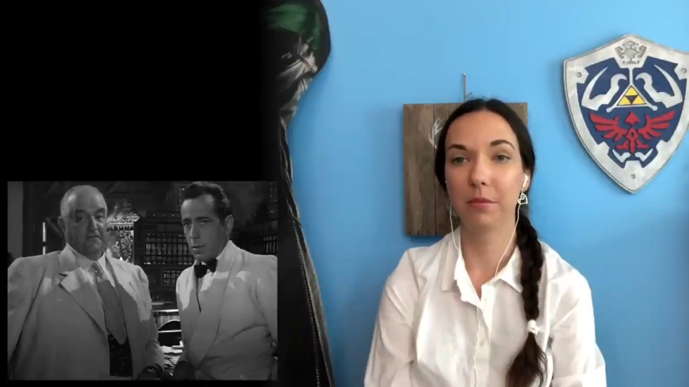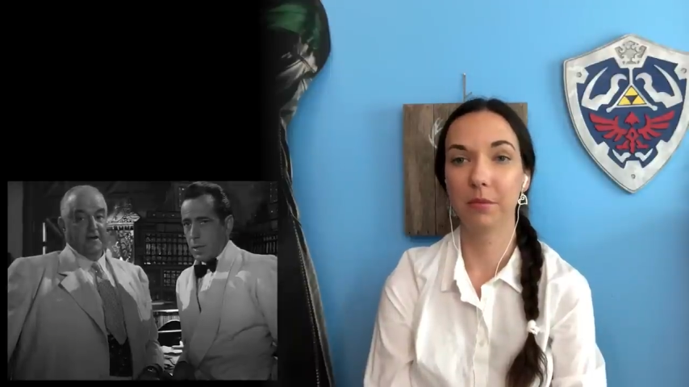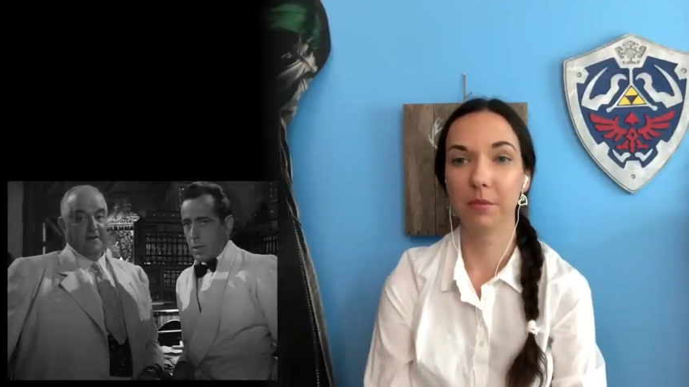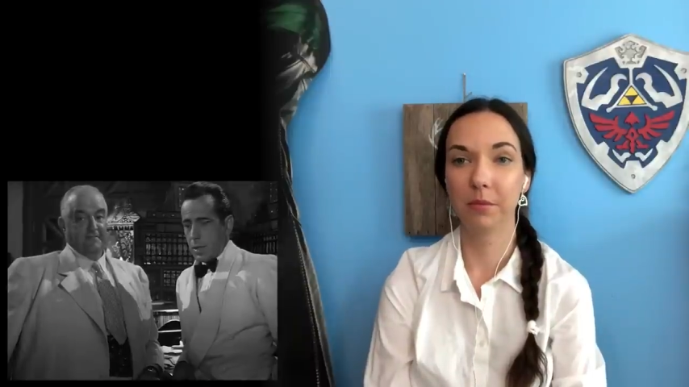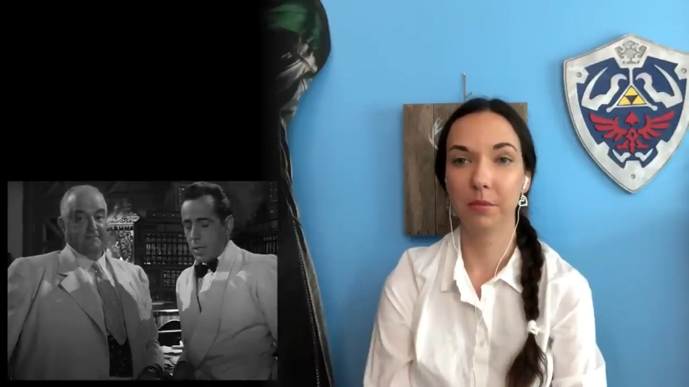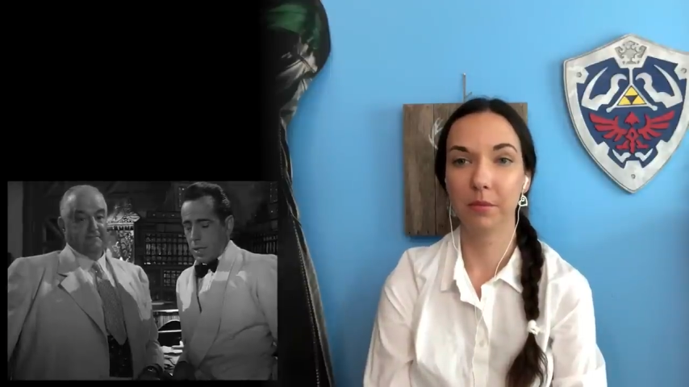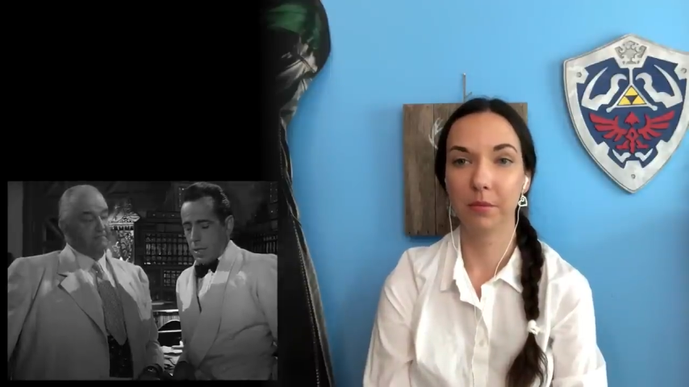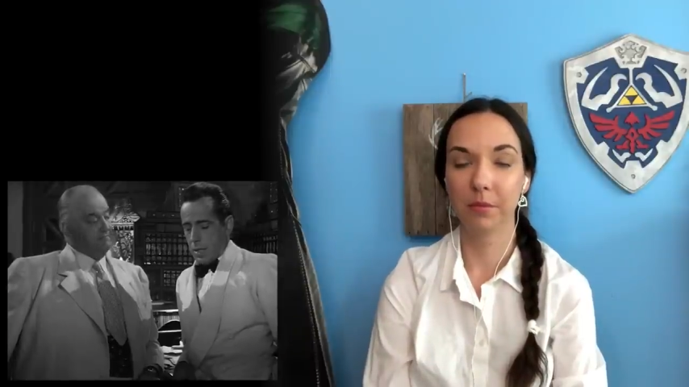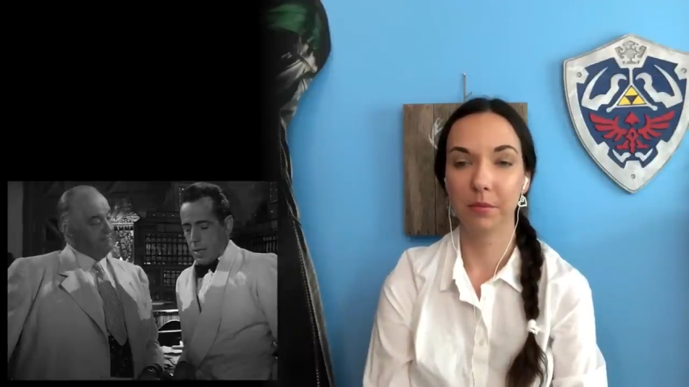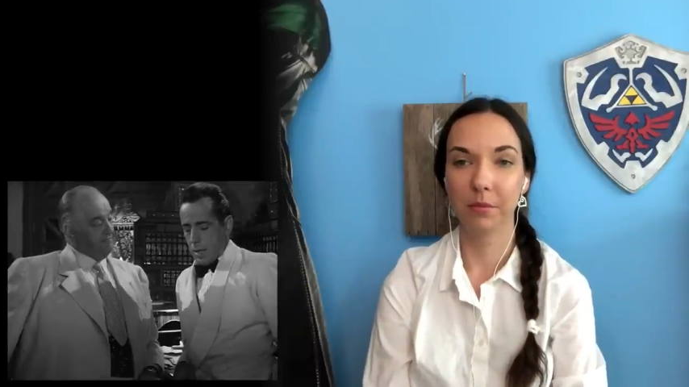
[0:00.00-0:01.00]
Speaker 1: Sam.
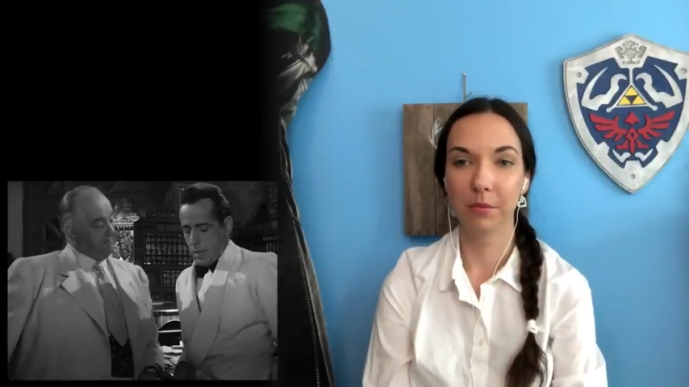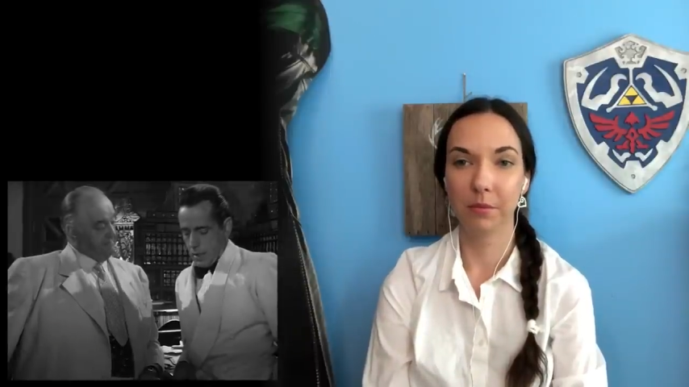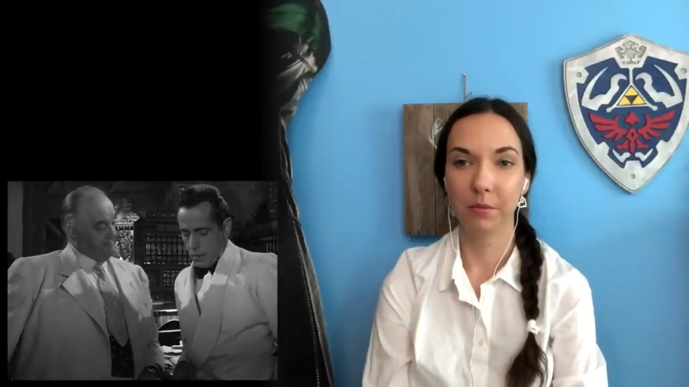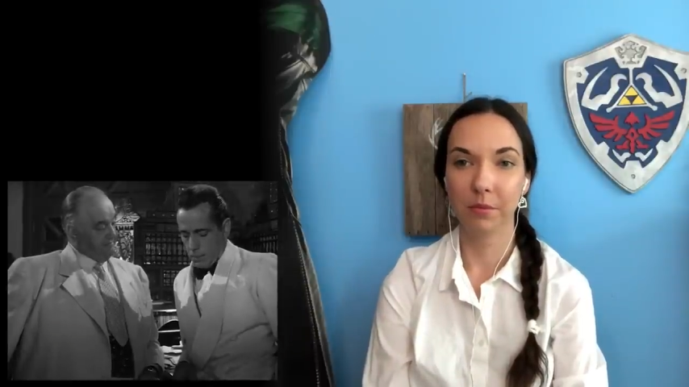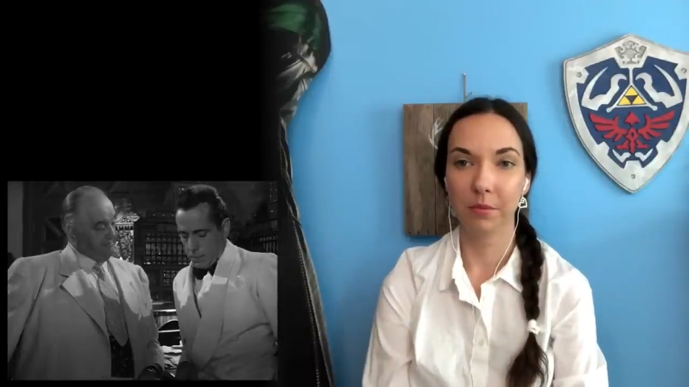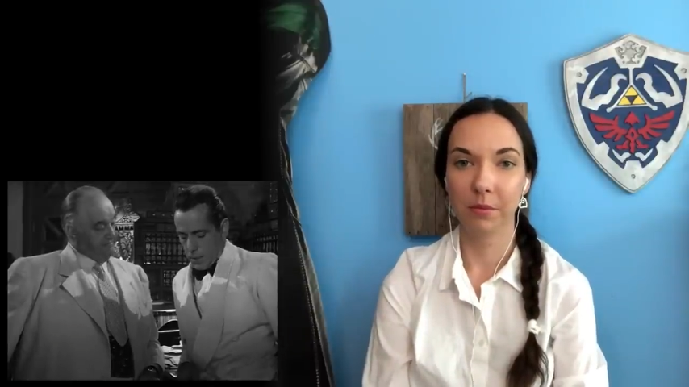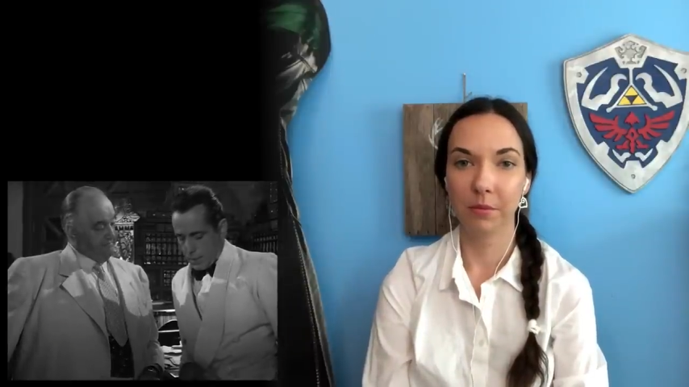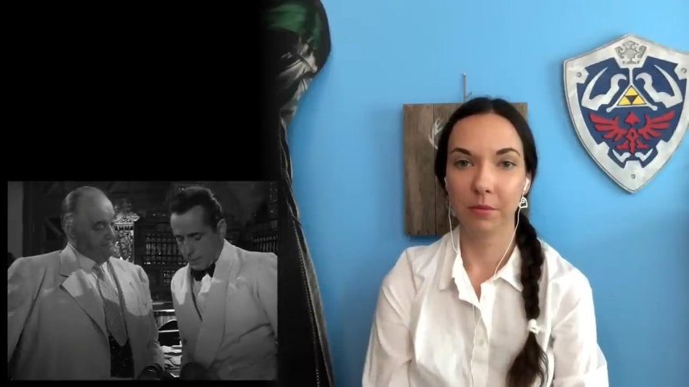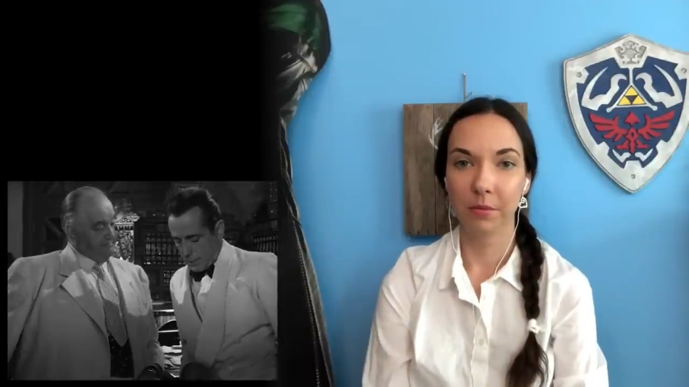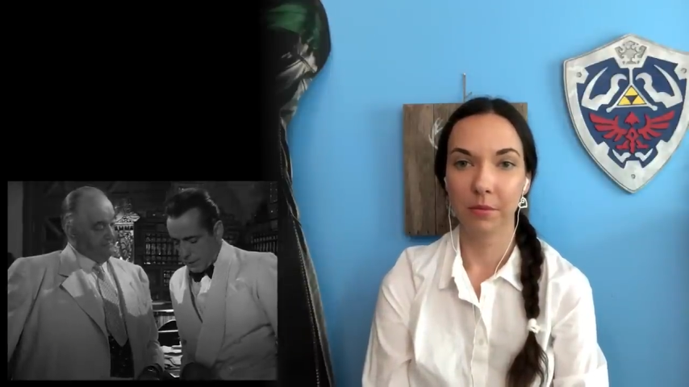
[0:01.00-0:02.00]
I don't buy
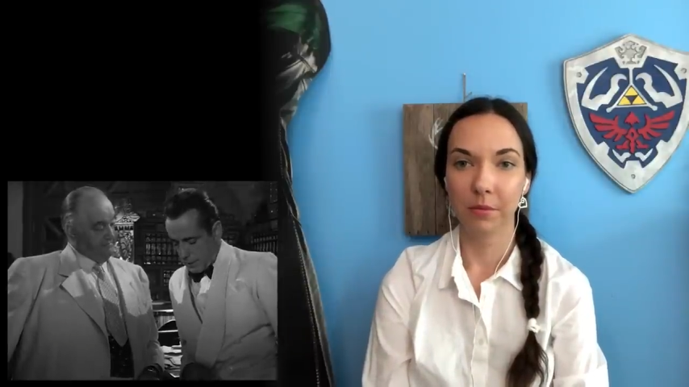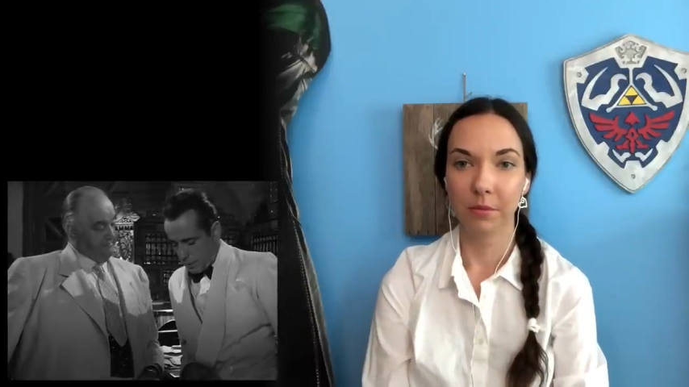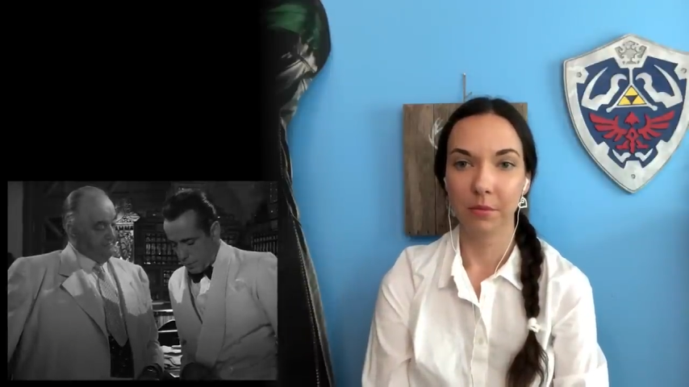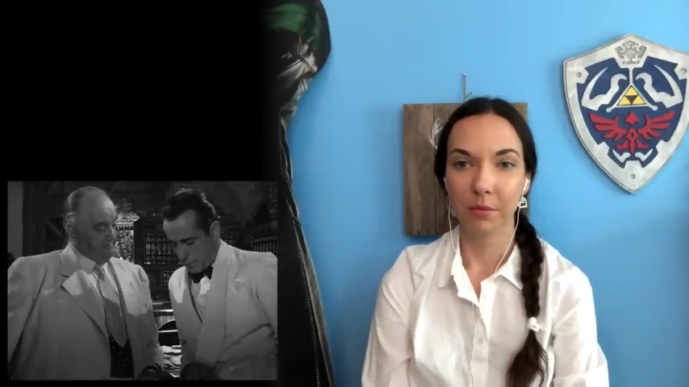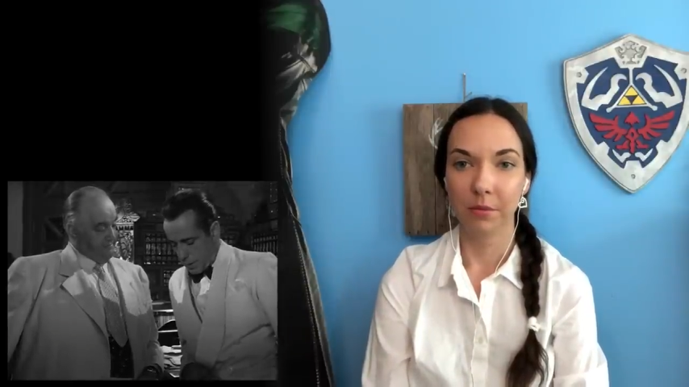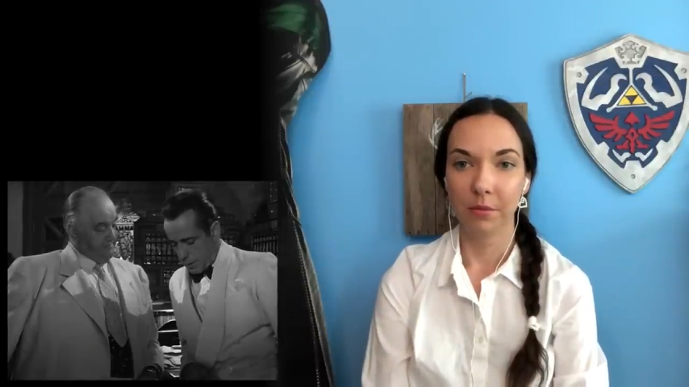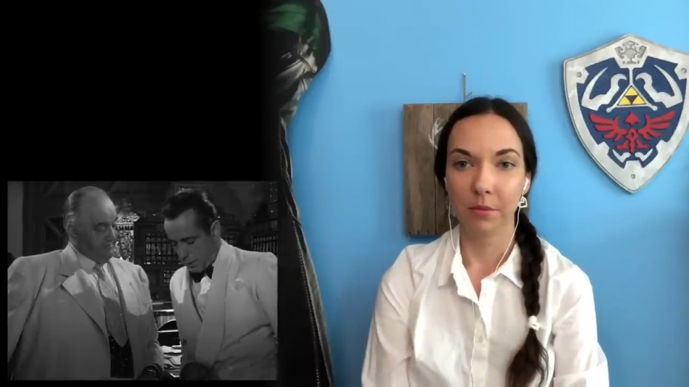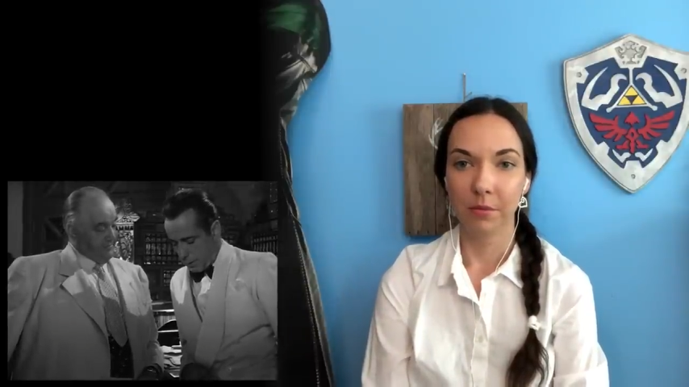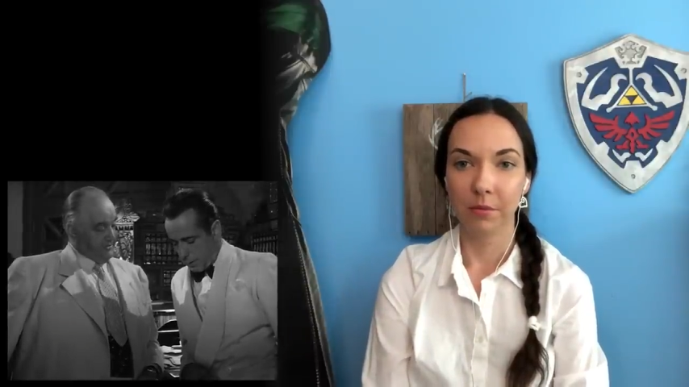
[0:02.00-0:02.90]
or sell human beings.